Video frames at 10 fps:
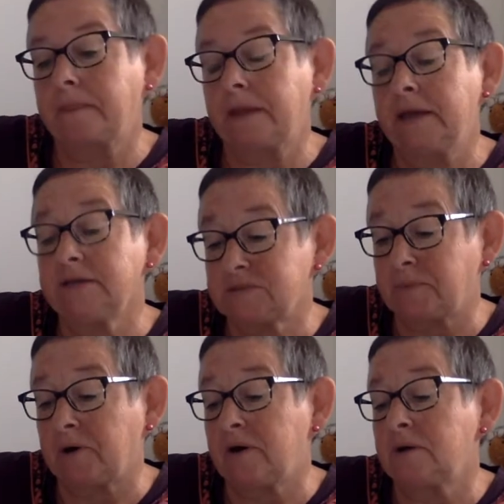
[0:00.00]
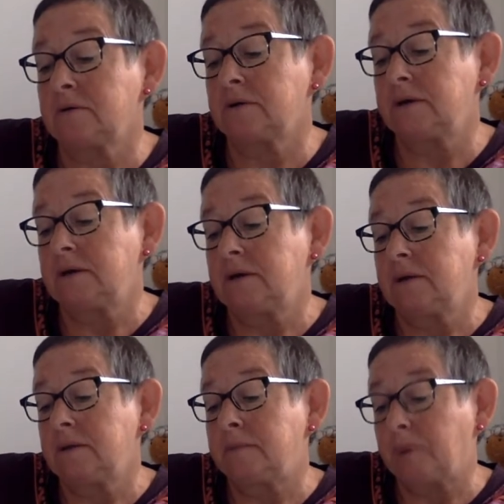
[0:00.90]
Inspire,
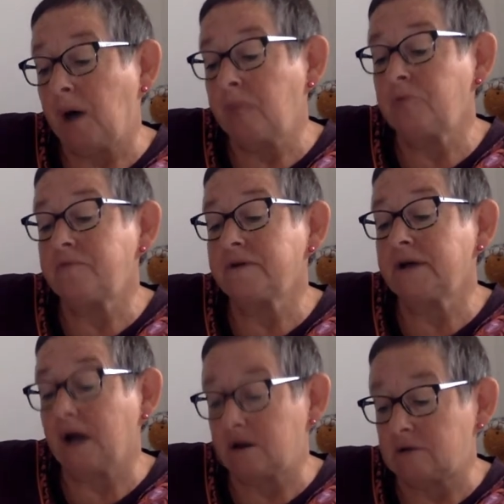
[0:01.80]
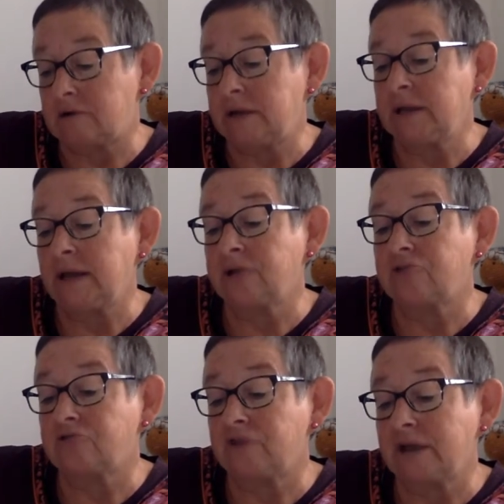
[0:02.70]
the Bible for colouring and
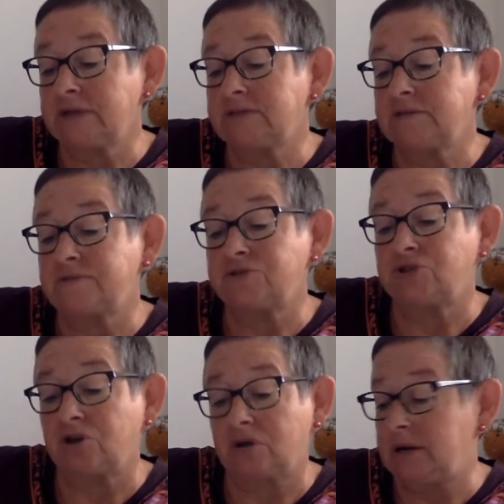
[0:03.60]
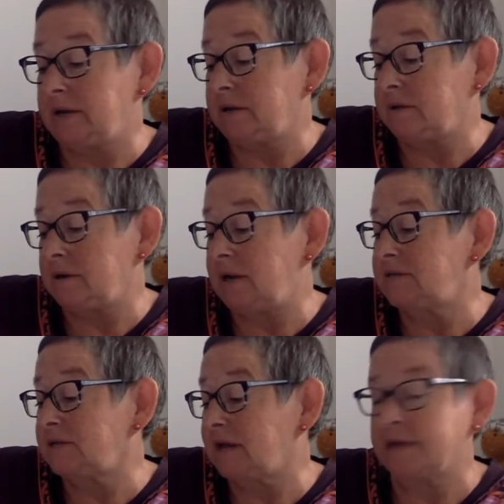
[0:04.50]
creative journaling. And
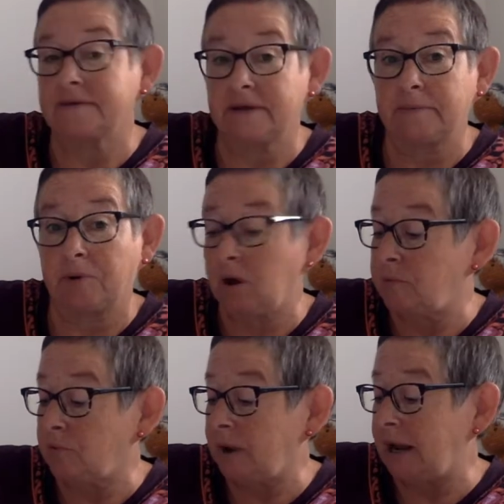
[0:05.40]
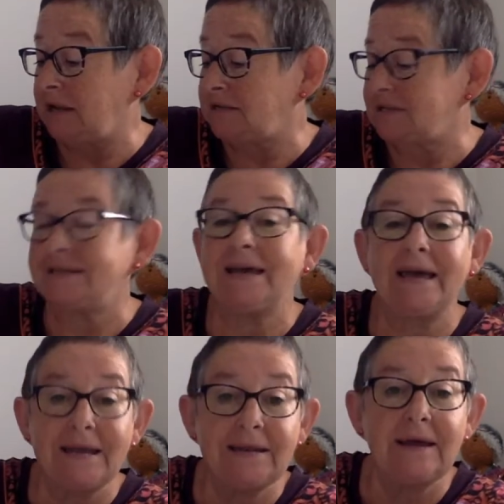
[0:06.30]
it's a Catholic Bible and it's an
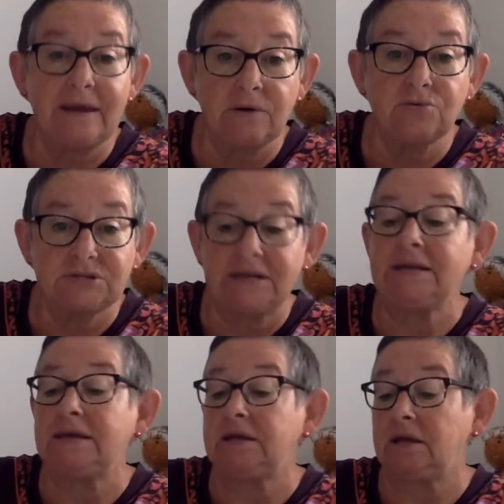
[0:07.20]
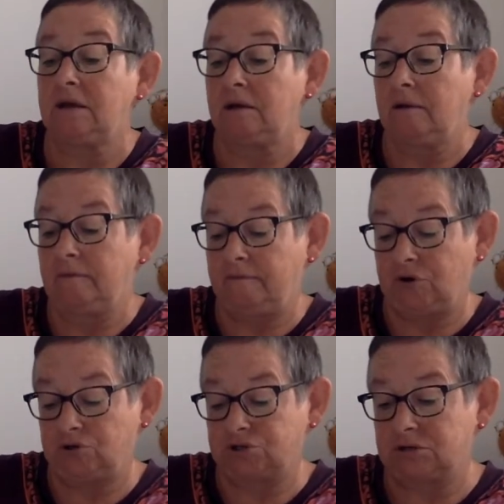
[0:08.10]
NLT
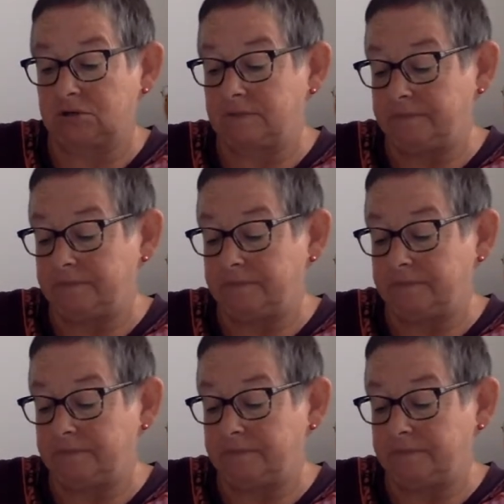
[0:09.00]
version.